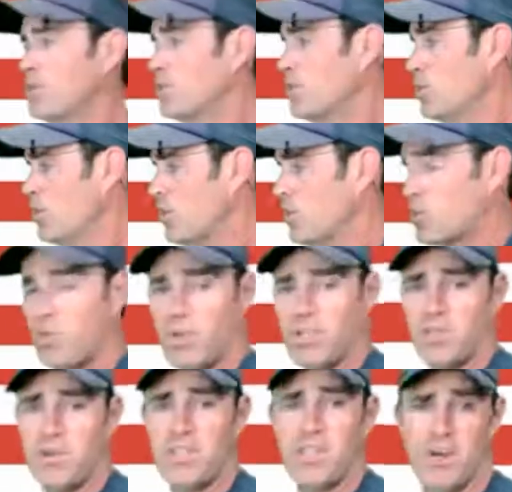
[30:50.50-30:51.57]
doing a
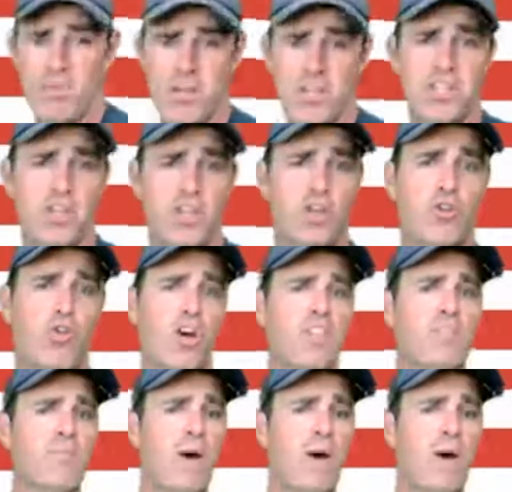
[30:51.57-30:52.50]
twist reach. I'm reaching across